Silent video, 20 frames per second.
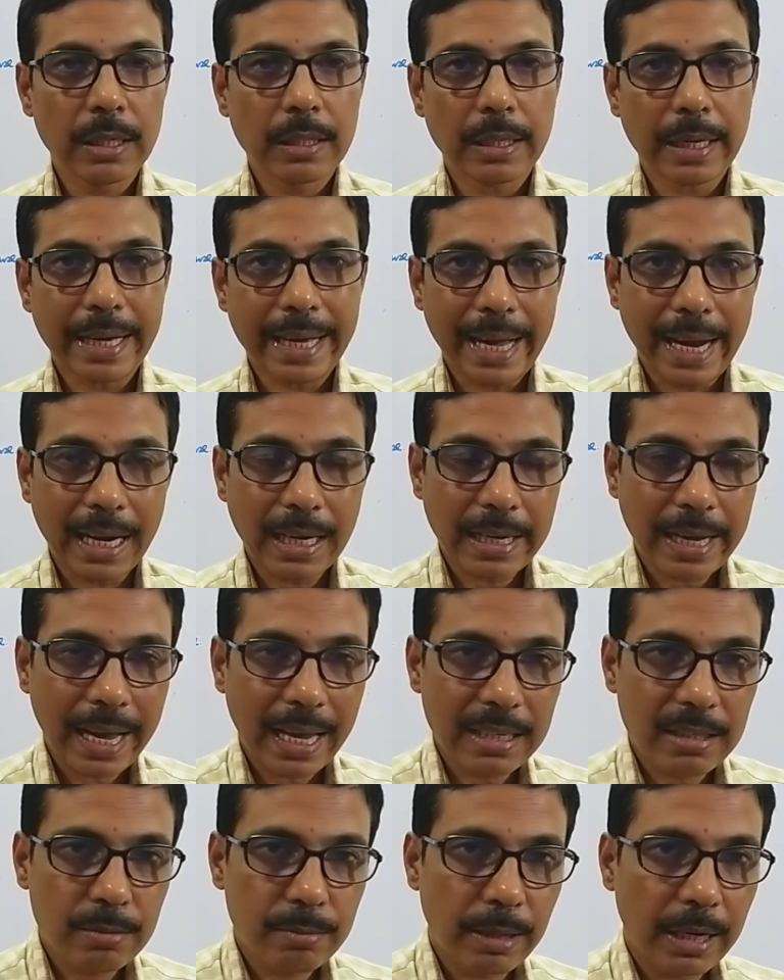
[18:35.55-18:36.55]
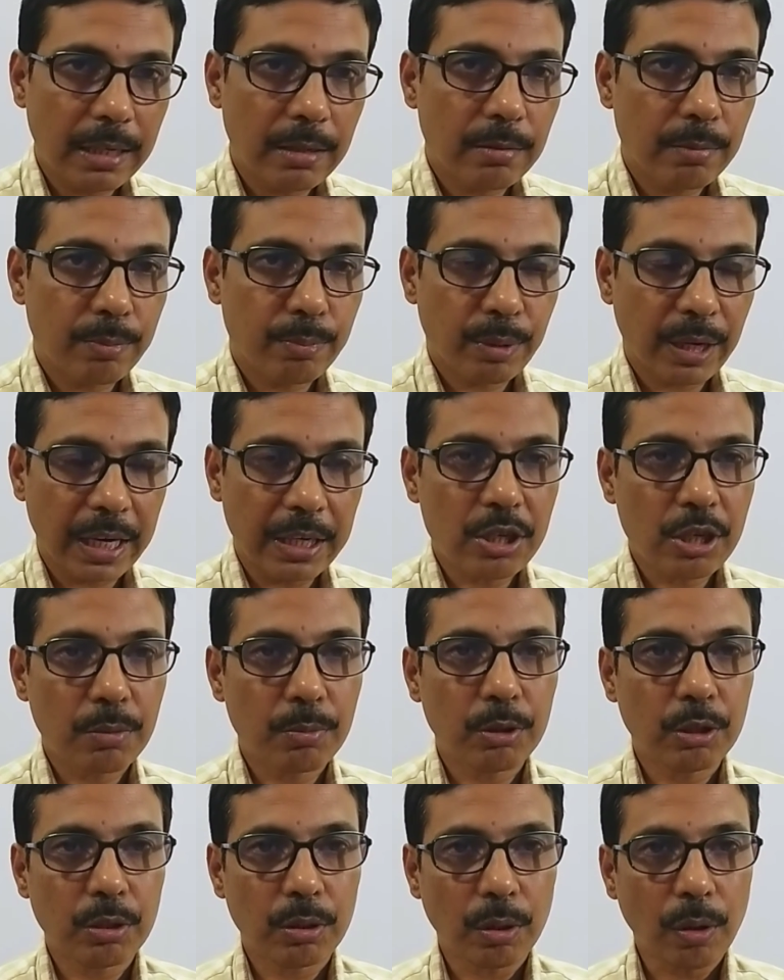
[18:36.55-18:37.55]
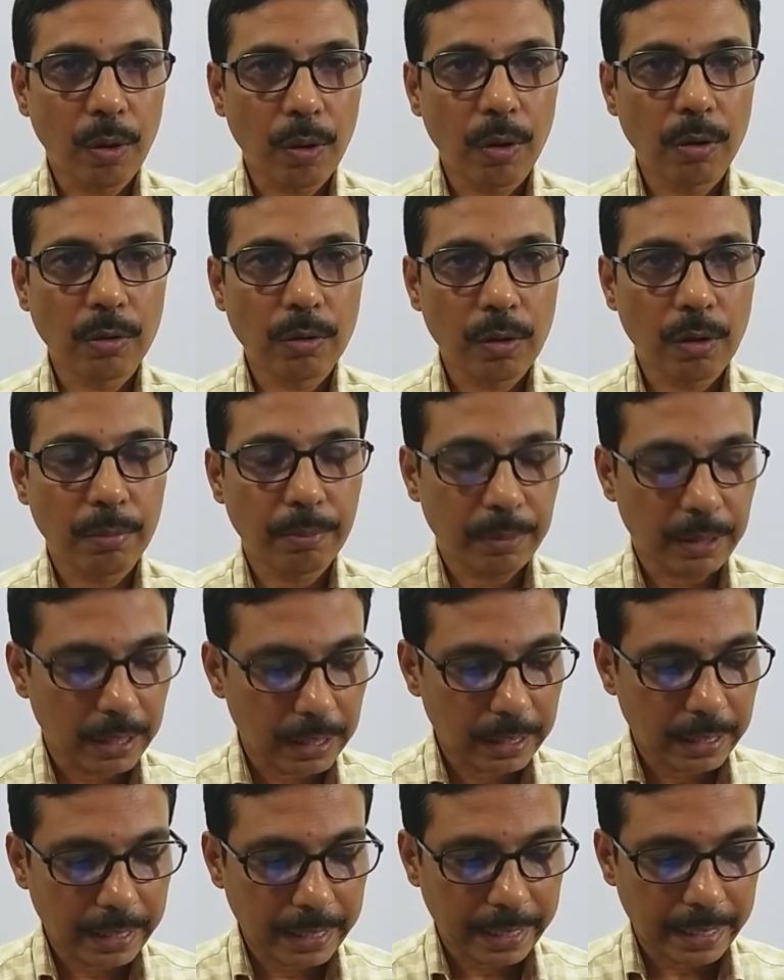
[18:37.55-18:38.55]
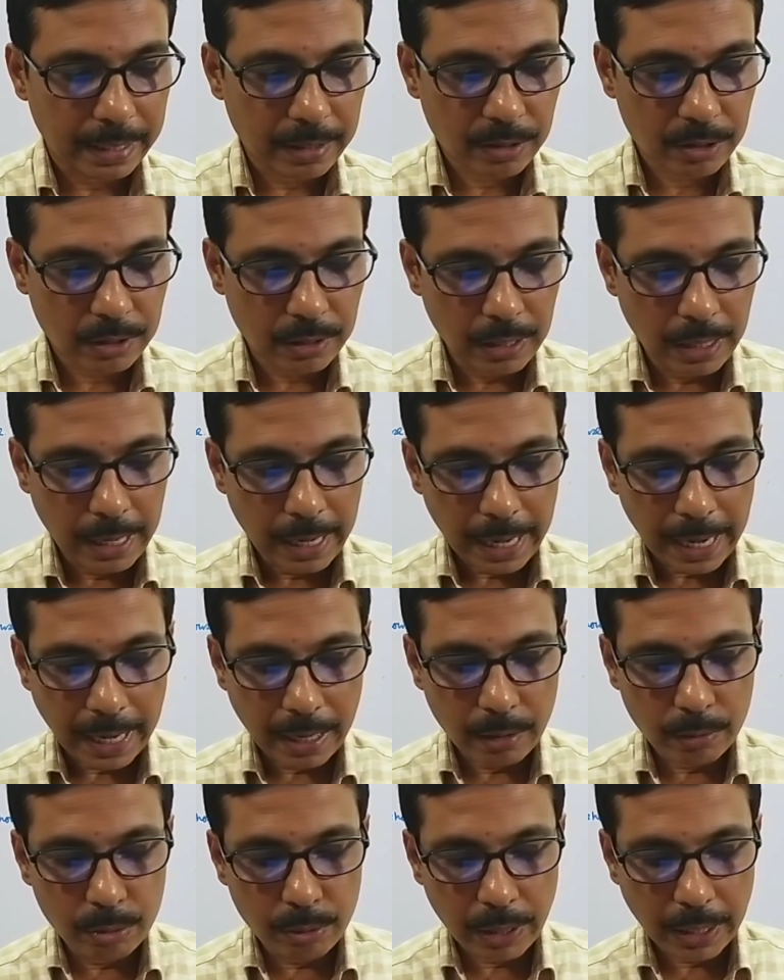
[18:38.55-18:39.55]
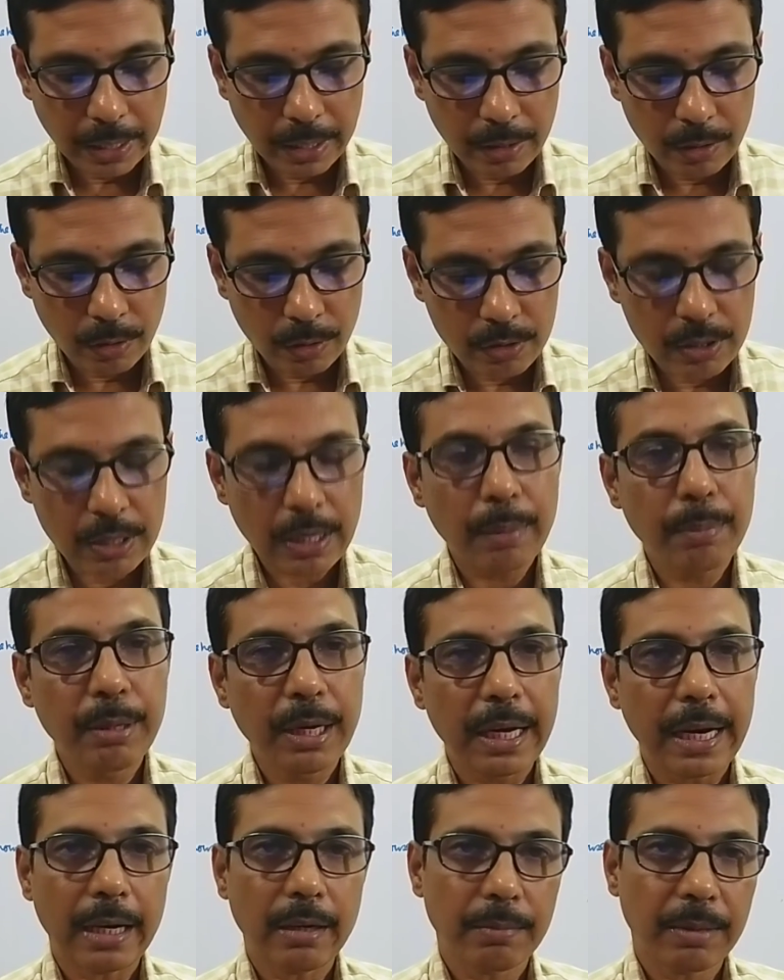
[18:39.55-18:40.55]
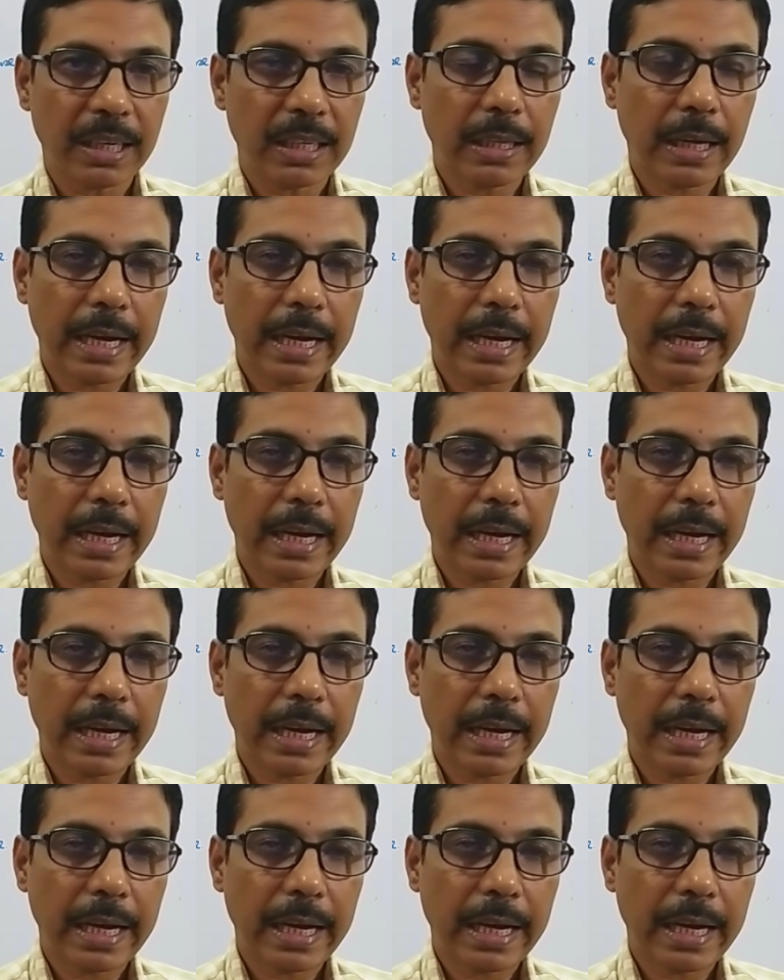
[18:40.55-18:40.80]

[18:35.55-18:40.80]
the cat has made friendship with lot of other cats, and where he knows every landmark.